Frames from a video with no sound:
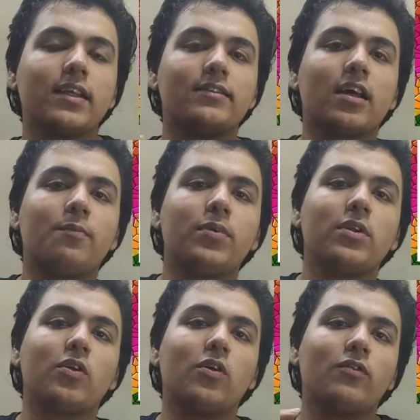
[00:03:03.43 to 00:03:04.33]
an
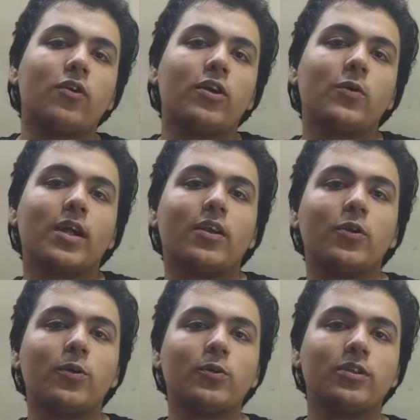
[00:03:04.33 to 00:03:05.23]
example of what you can
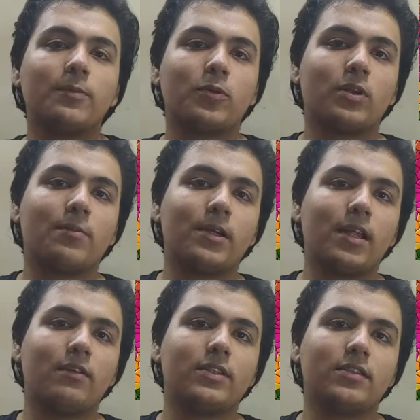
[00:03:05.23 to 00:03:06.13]
do using programming
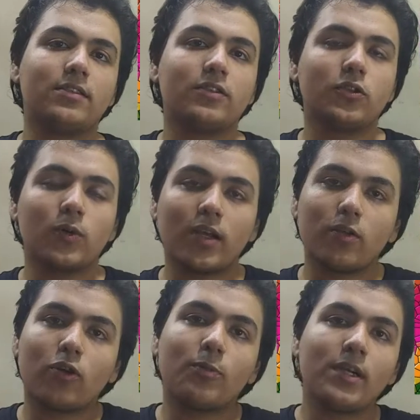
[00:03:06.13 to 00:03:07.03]
languages. You can
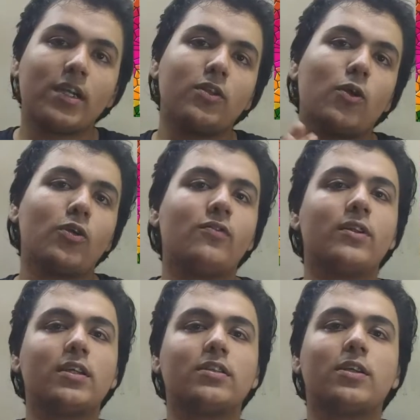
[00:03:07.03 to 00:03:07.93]
automate a lot of
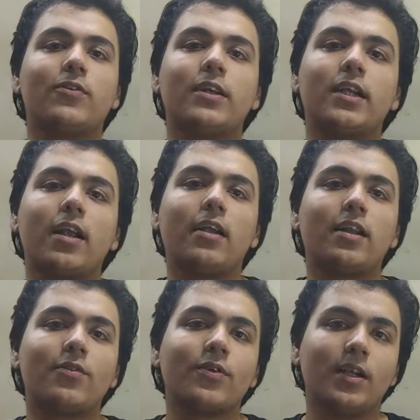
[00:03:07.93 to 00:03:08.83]
other stuff in
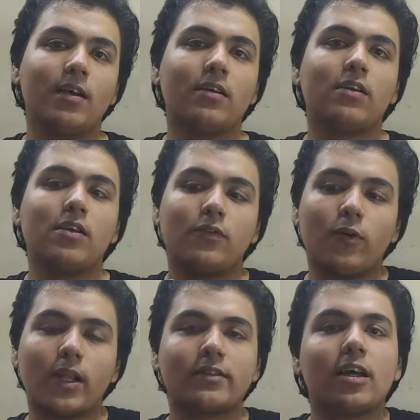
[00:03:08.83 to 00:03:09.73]
entry field.
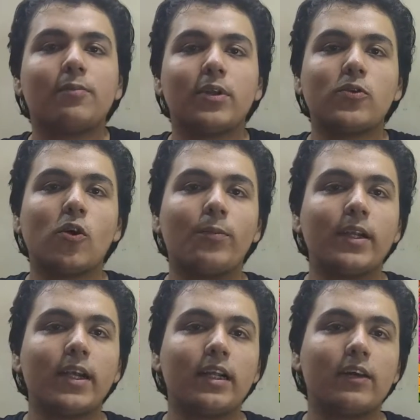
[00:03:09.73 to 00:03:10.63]
For example,
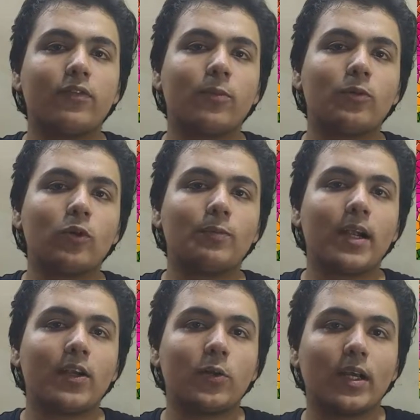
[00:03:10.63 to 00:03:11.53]
copying data from
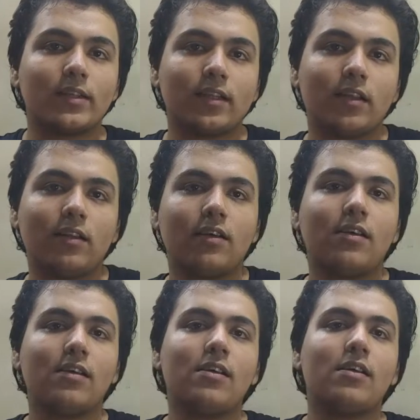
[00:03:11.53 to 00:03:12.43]
Notepad to Excel,
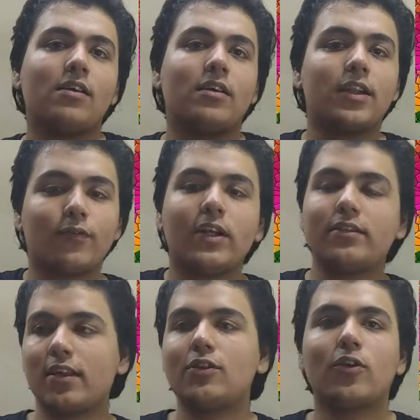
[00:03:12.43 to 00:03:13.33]

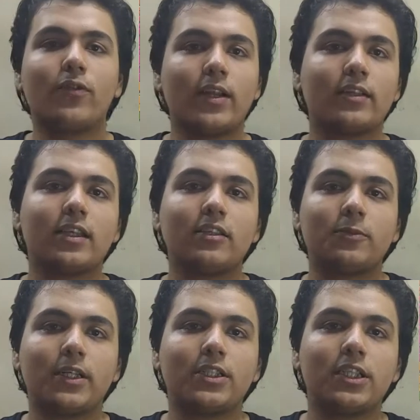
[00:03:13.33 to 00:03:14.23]
different cells of an Excel
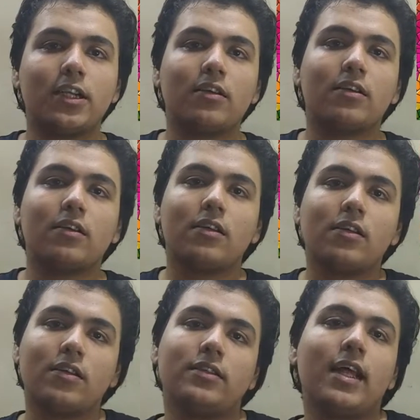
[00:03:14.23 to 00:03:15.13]
spreadsheet.
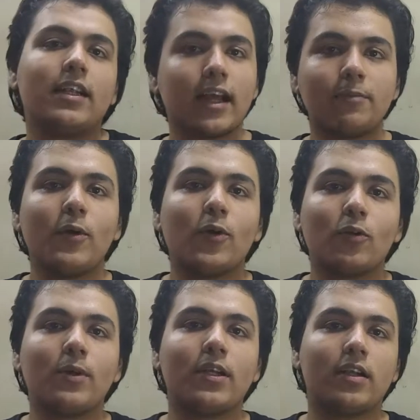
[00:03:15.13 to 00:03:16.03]
That can be
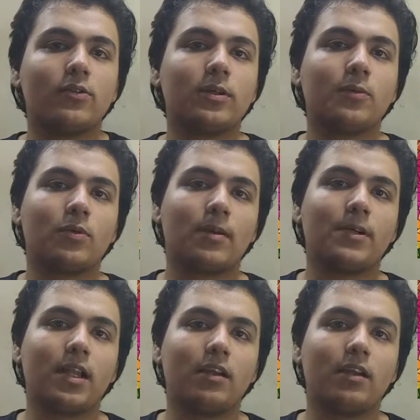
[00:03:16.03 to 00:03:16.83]
automated using programming